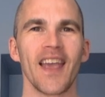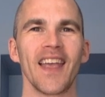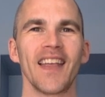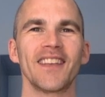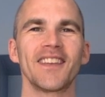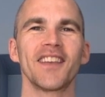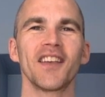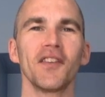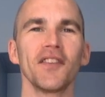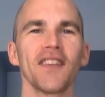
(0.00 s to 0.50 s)

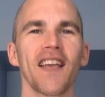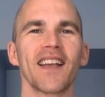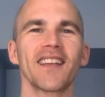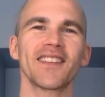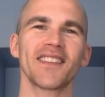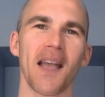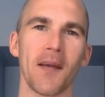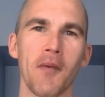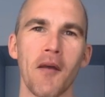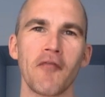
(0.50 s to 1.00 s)
Until
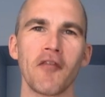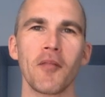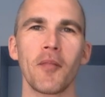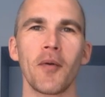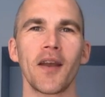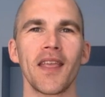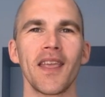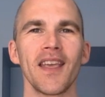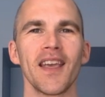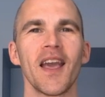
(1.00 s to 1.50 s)
next time,
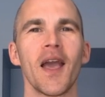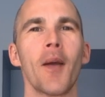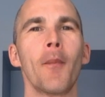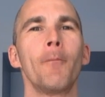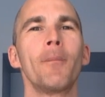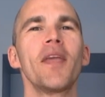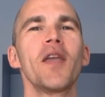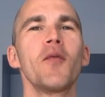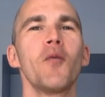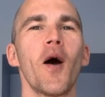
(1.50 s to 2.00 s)
everybody,
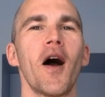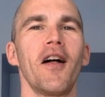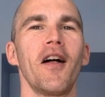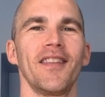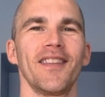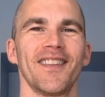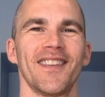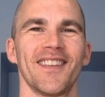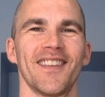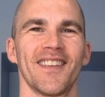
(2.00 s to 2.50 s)
be well.